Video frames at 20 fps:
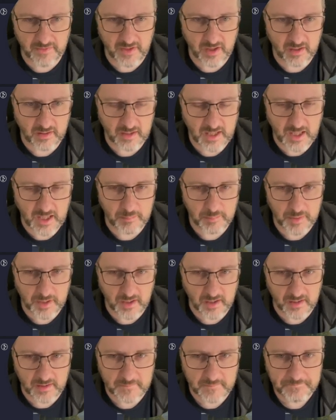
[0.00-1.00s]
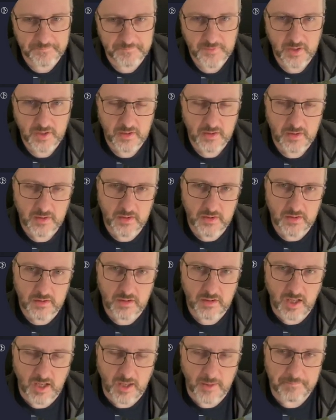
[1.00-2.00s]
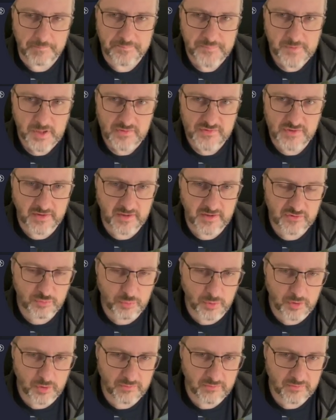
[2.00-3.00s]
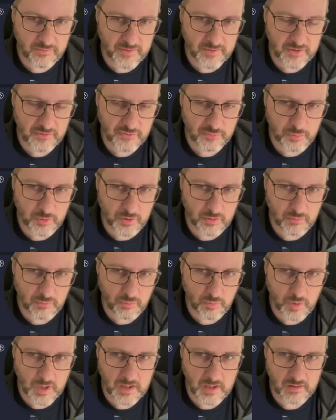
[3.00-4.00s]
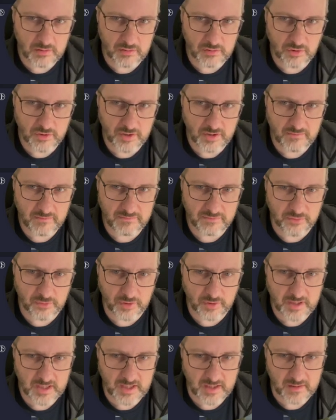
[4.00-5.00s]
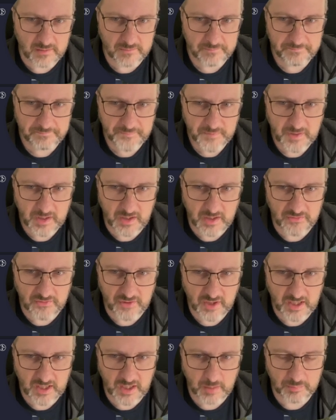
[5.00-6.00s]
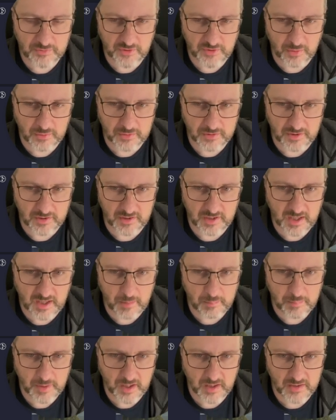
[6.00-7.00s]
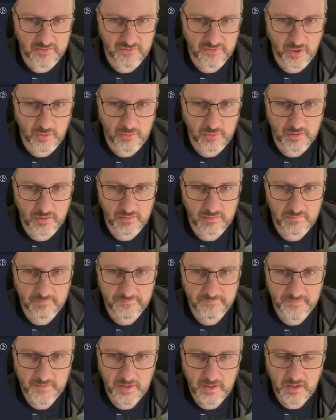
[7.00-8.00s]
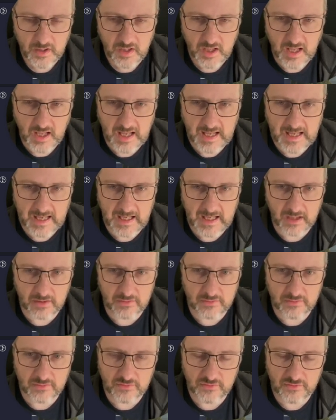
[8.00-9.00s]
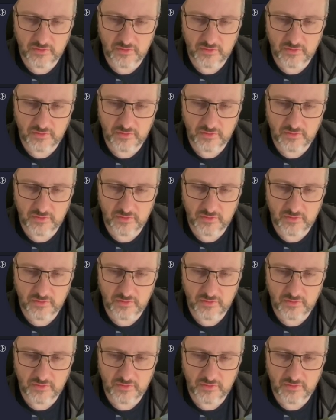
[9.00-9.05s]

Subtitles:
API. So that's what we're looking for here, is an app token and an API token. And